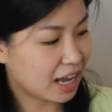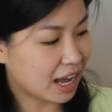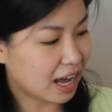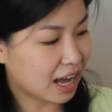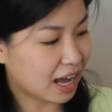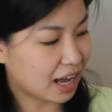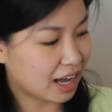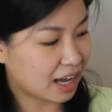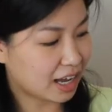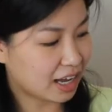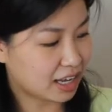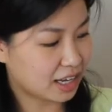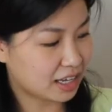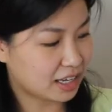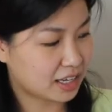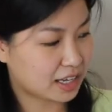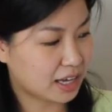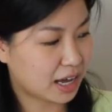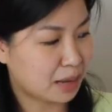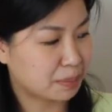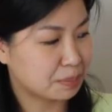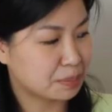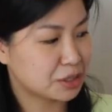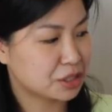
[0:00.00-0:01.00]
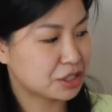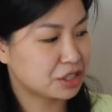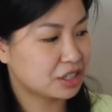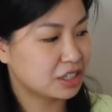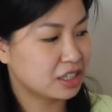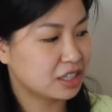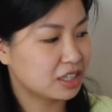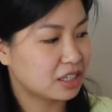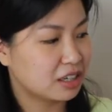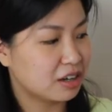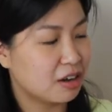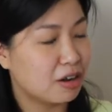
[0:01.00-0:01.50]
I
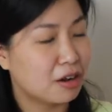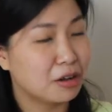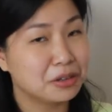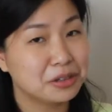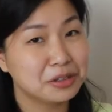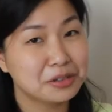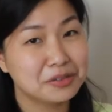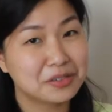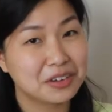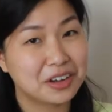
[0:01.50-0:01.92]
captured all of